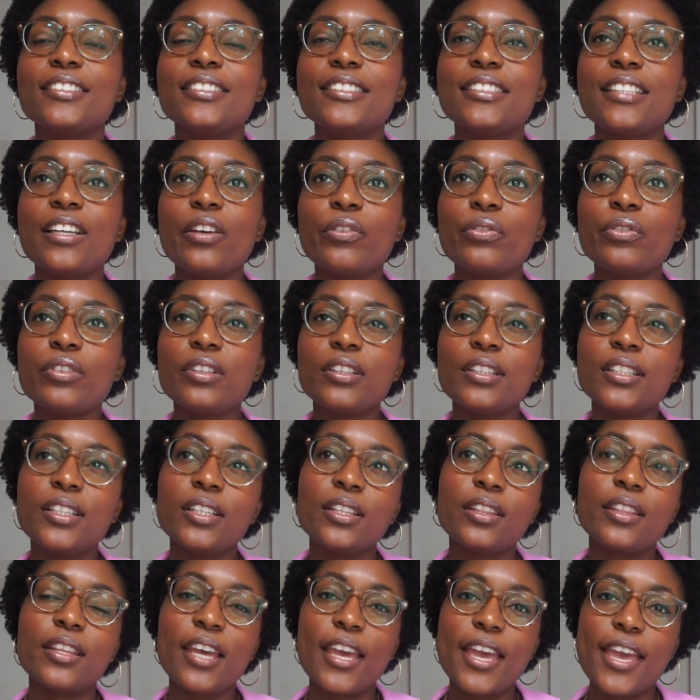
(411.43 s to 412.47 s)
definitely
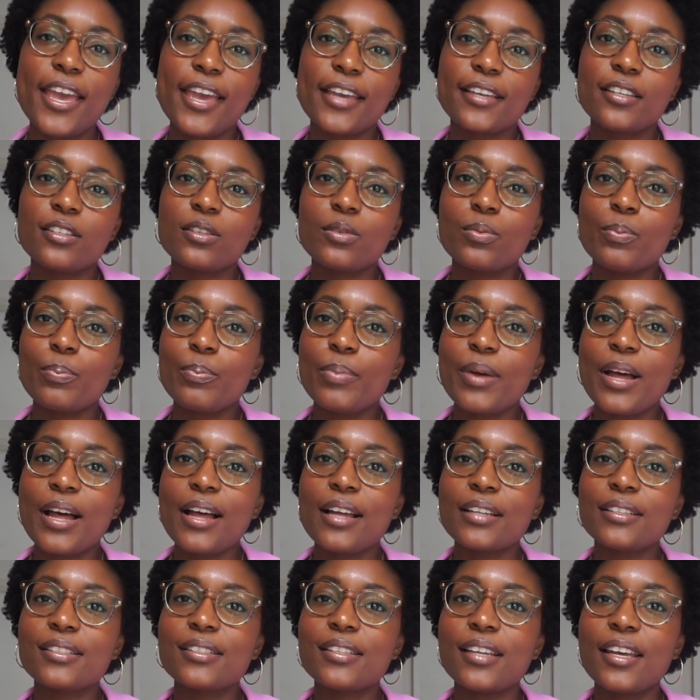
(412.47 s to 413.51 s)
the
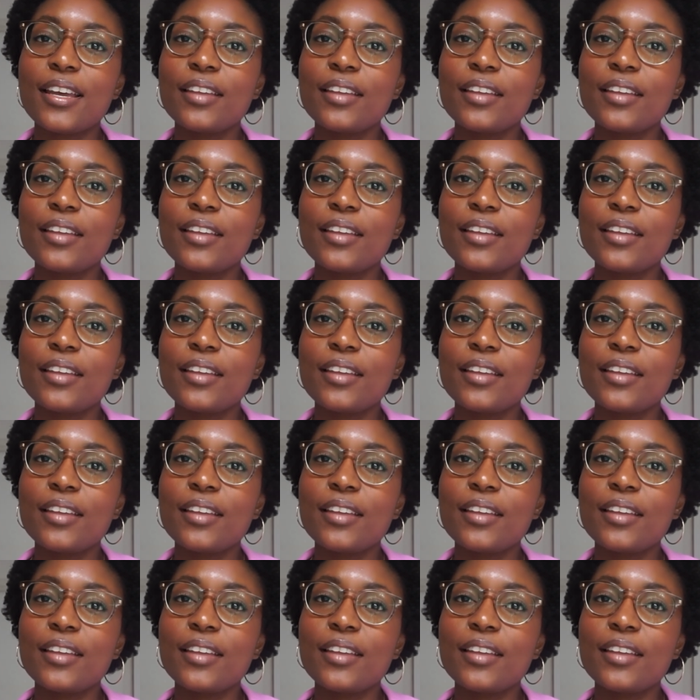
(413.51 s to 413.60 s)
expats